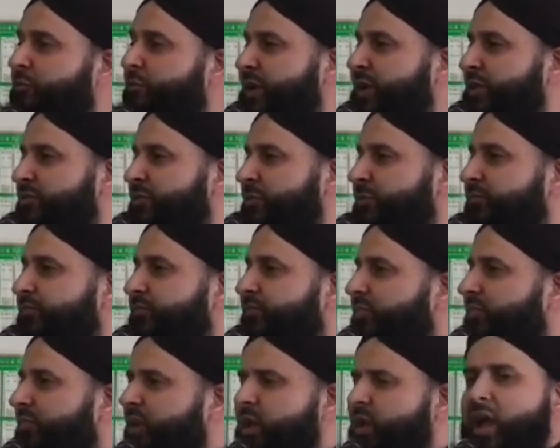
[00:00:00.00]
place.
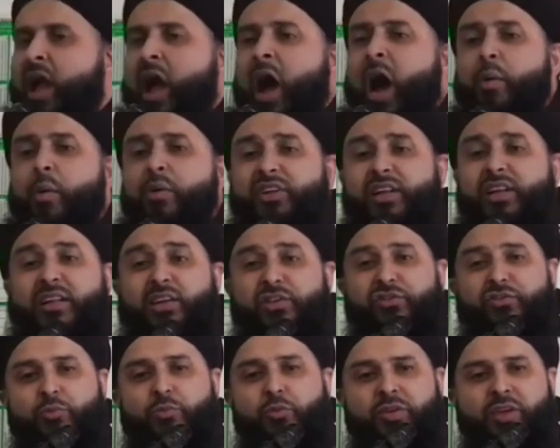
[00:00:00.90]
How is it that
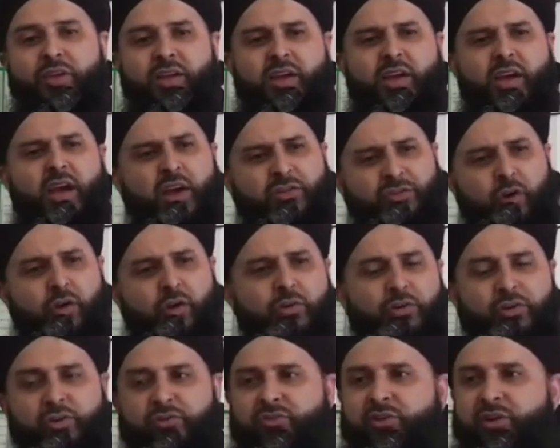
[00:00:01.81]
this movie has got
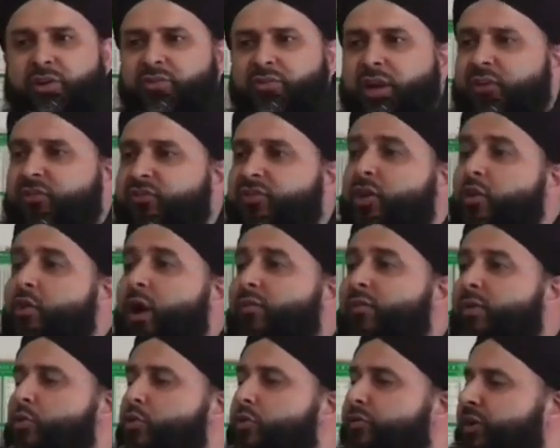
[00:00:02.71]
onto the screens? Let's say you
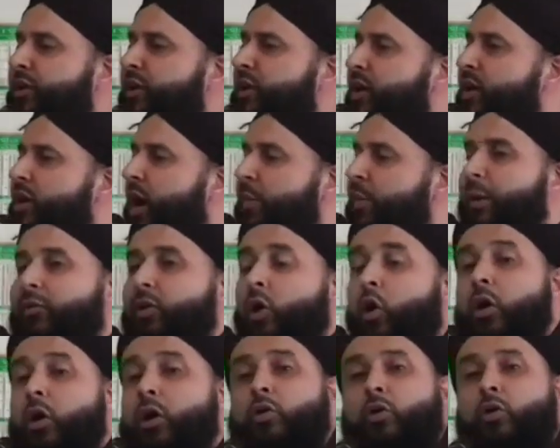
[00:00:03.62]
have a movie about the
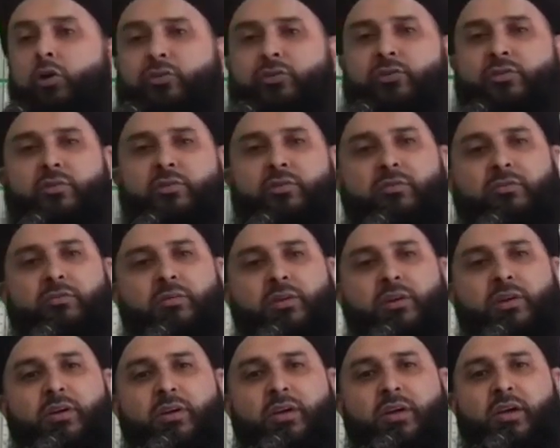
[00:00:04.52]
Holocaust.
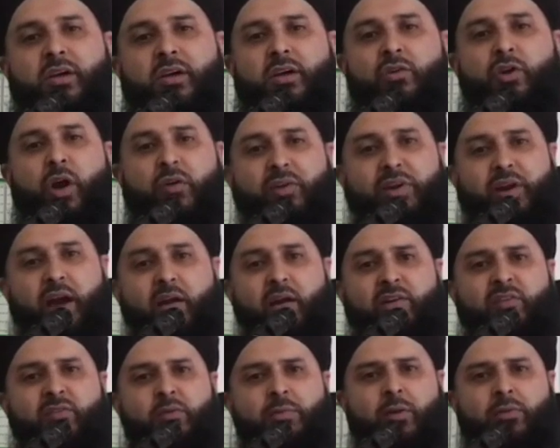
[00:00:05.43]
You have a
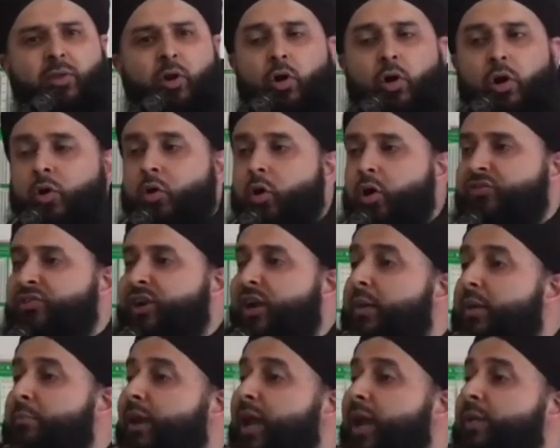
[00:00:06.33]
narrative about the Holocaust and
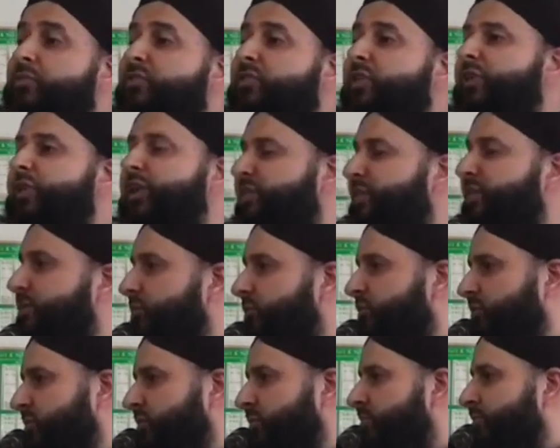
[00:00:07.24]
it blames the
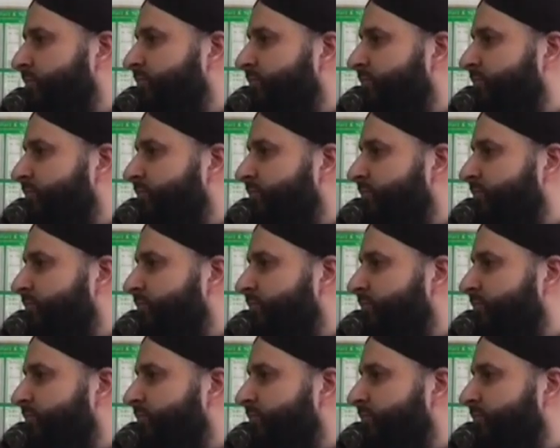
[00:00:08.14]
victims.